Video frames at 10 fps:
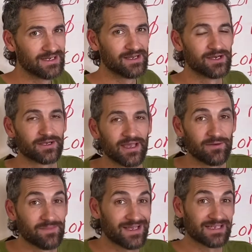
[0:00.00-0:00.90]
okay?
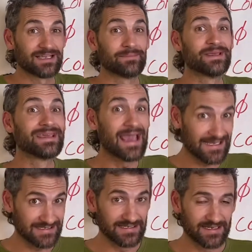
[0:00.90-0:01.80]
Because I'm
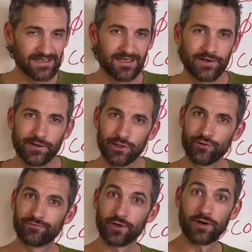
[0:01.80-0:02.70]
guessing you've
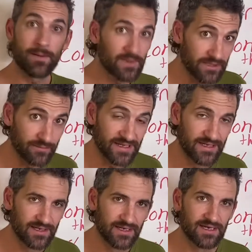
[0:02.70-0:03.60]
grown up a little bit.
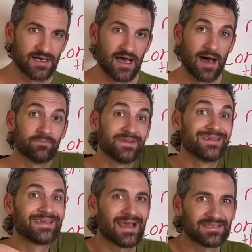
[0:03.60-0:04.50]
I'm
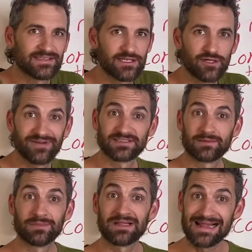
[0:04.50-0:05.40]
guessing you've had some
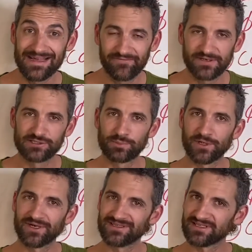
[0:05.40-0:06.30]
life
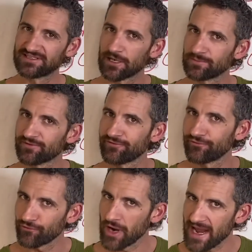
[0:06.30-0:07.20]
experience that's helped
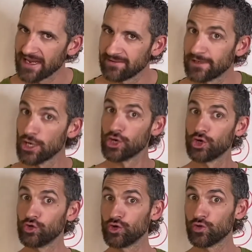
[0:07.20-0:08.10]
frame who
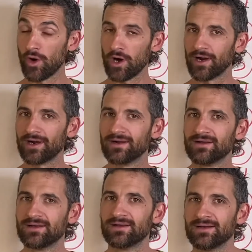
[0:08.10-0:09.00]
you are.
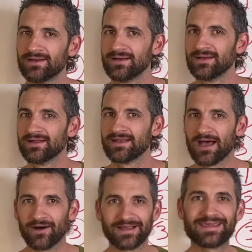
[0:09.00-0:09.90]

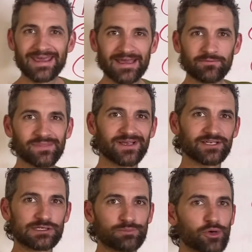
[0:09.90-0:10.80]
Now, again, because
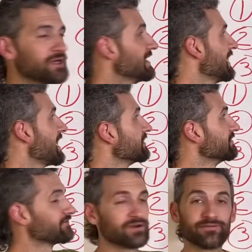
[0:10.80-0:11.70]
you're putting it out in
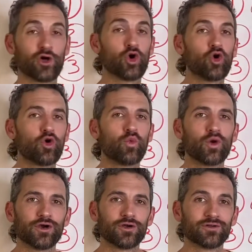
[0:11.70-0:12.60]
front of the whole
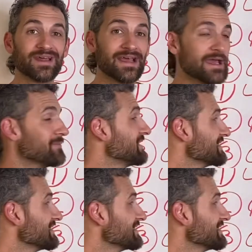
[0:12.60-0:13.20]
world and because